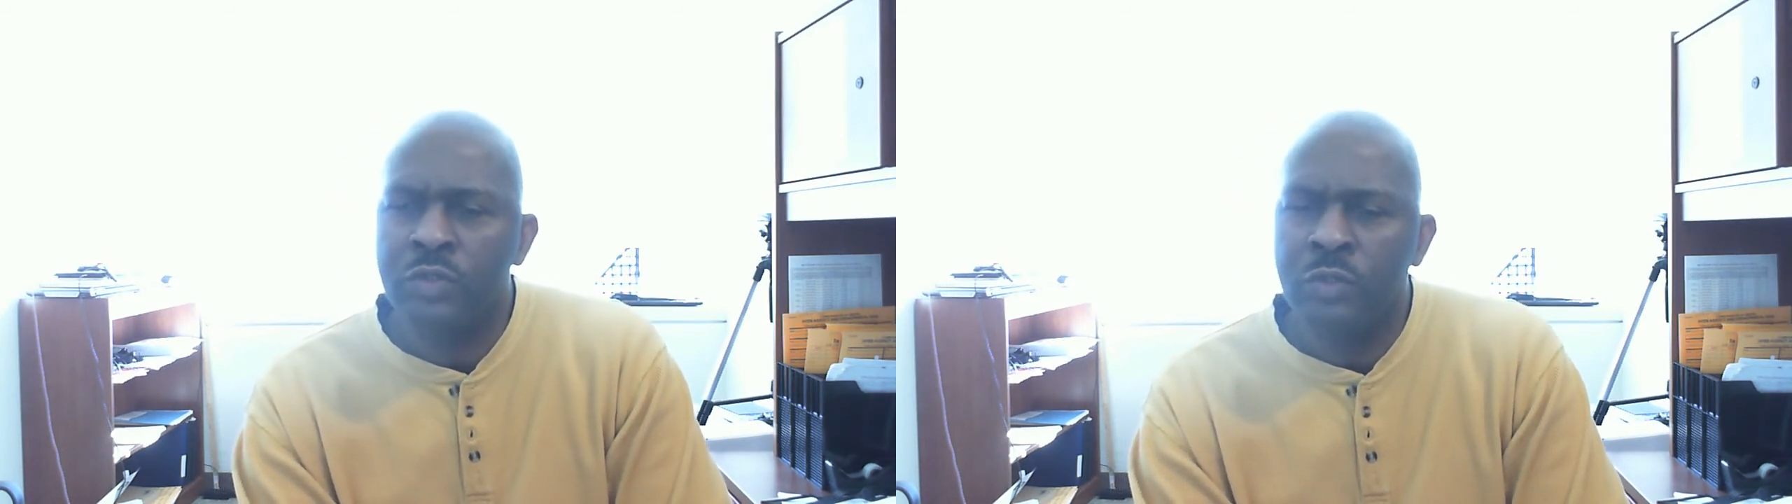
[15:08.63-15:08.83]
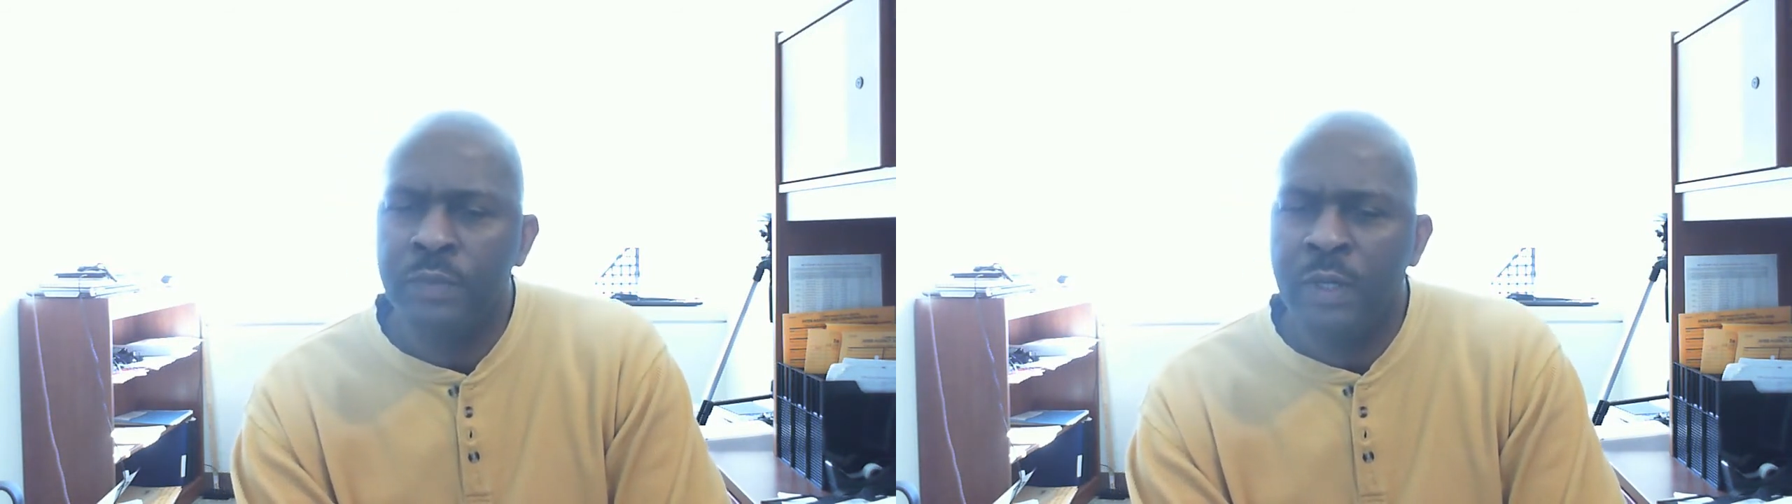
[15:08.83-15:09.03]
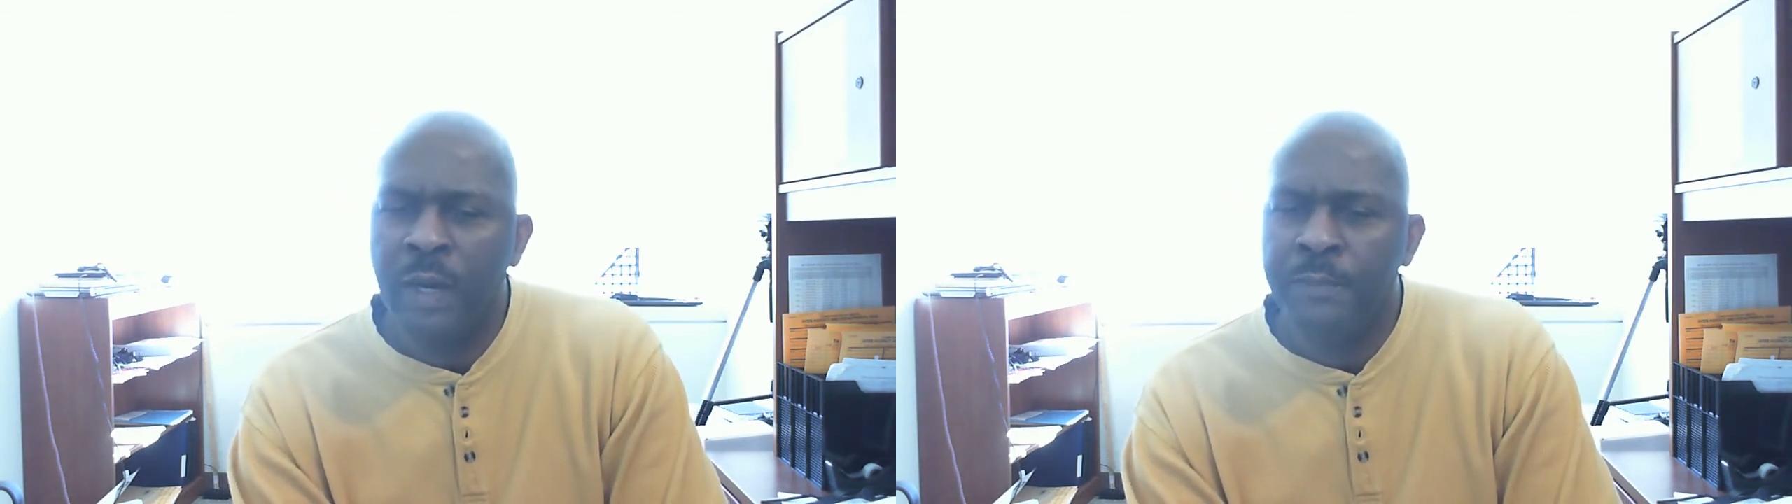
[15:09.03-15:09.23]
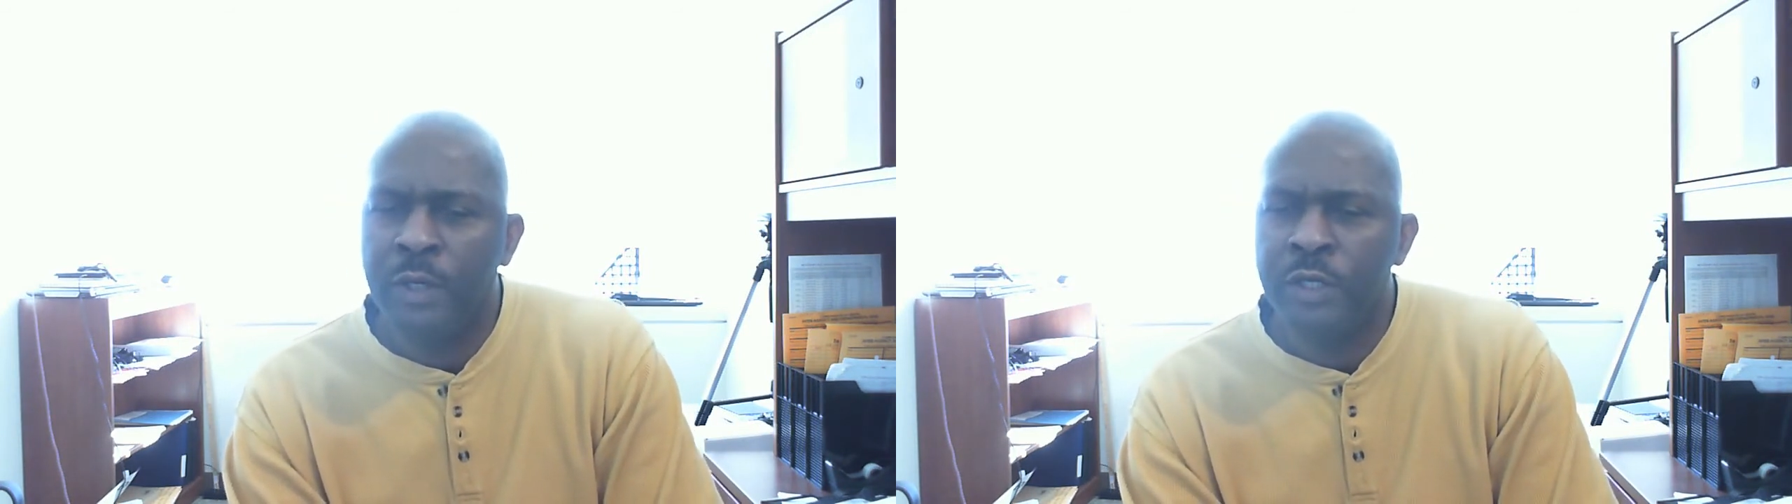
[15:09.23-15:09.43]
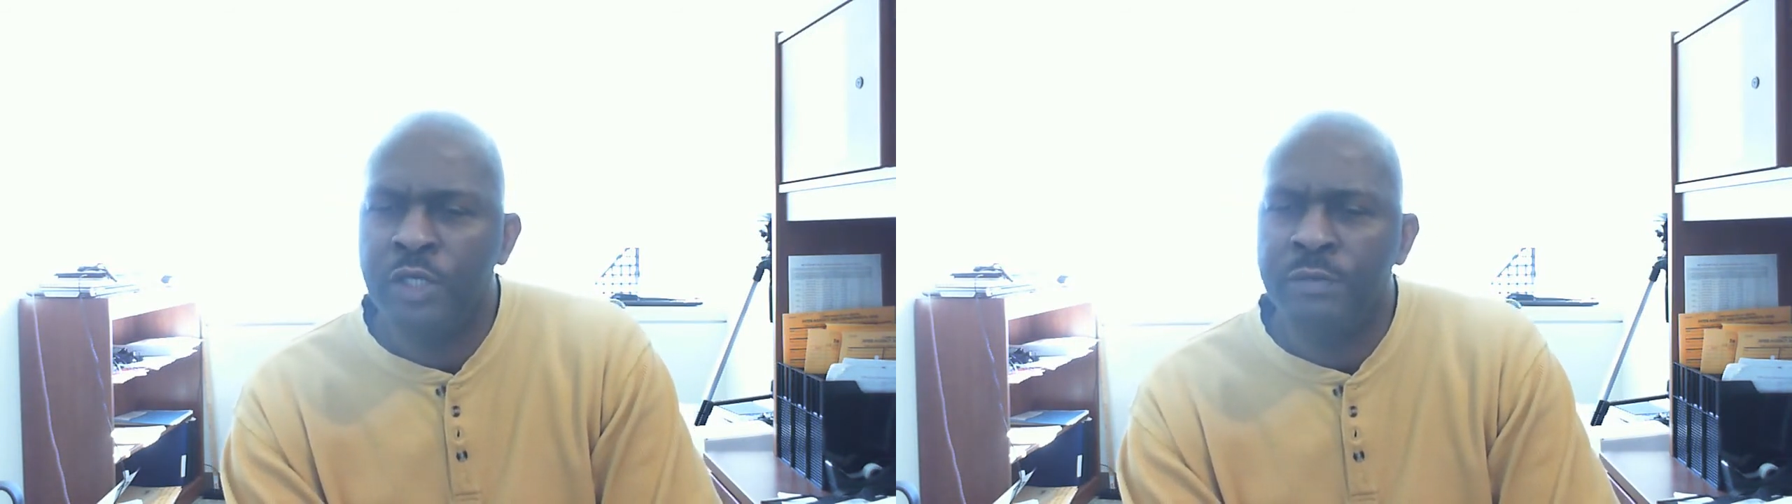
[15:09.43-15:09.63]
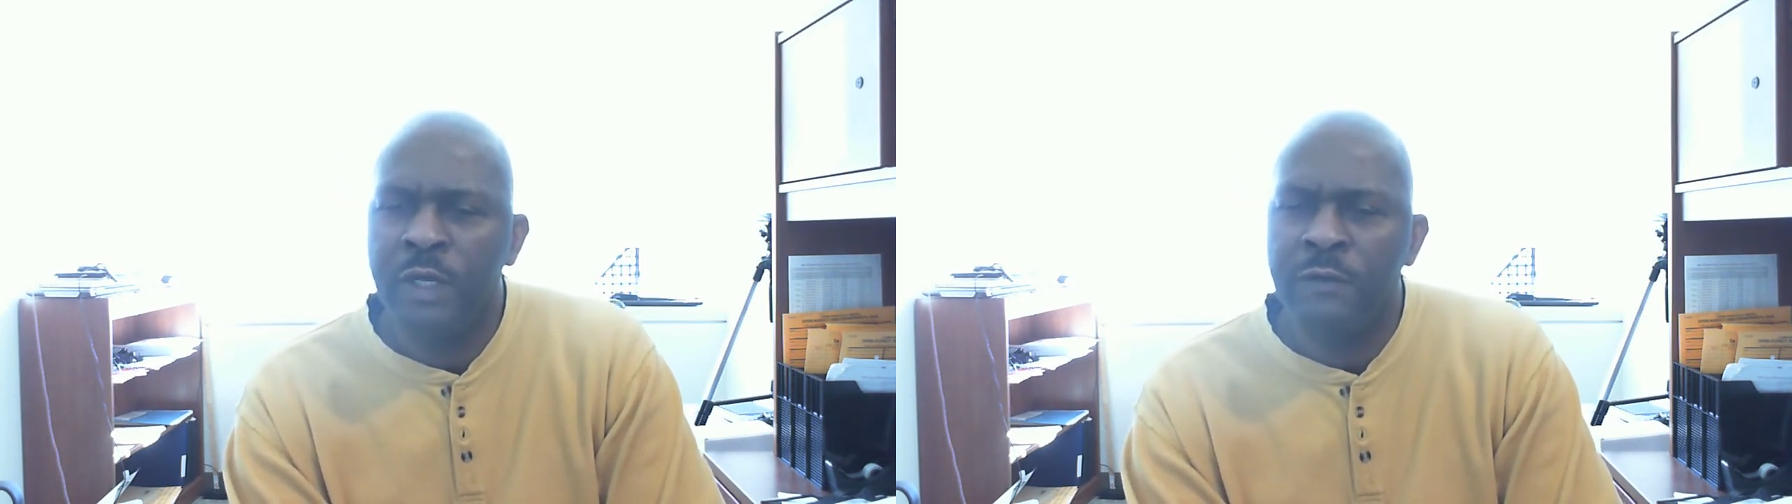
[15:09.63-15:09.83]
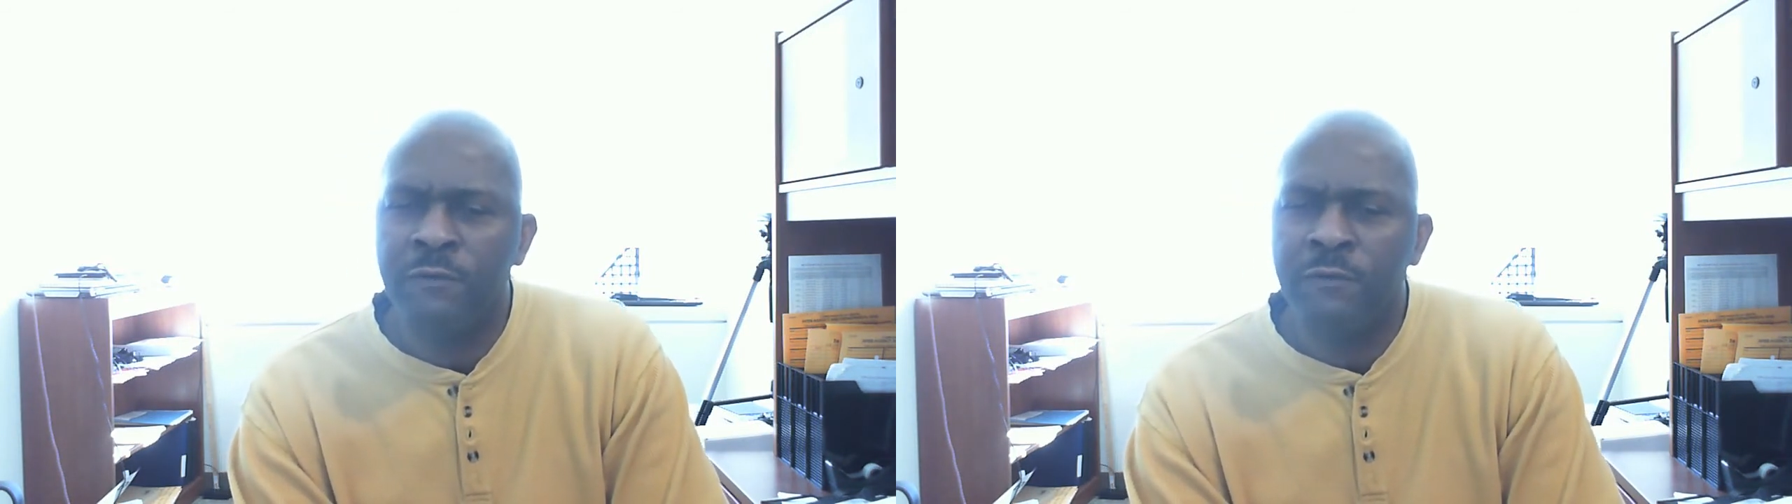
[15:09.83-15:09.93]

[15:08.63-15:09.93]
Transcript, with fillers: to bear punishment